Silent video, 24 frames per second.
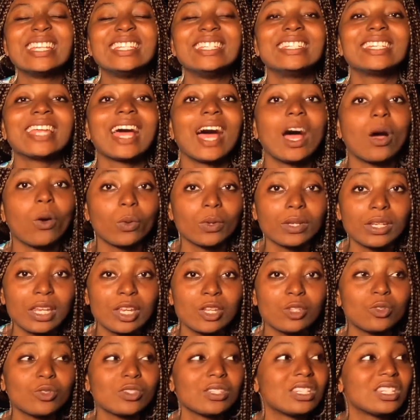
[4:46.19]
down
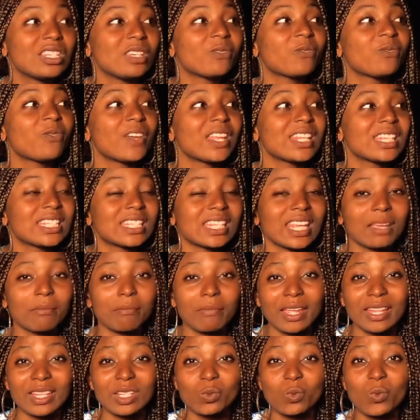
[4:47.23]
into different
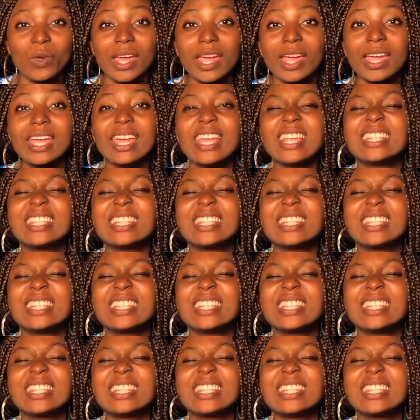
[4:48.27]
segments where